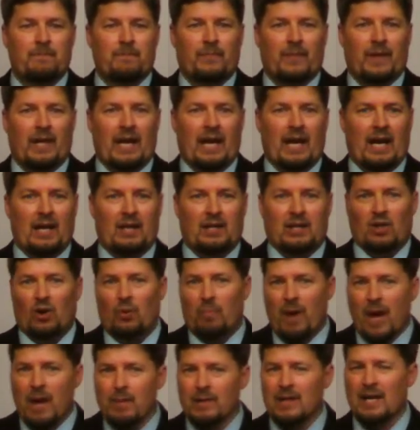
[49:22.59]
and you know,
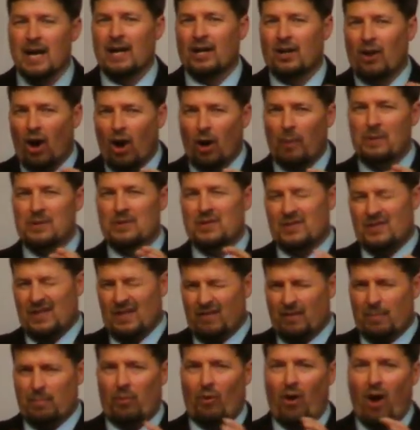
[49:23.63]
maybe that garbage is
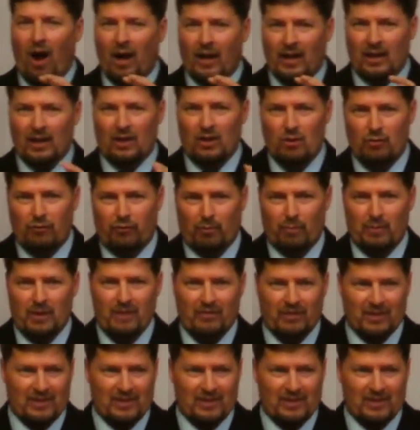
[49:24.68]
even blocking you from even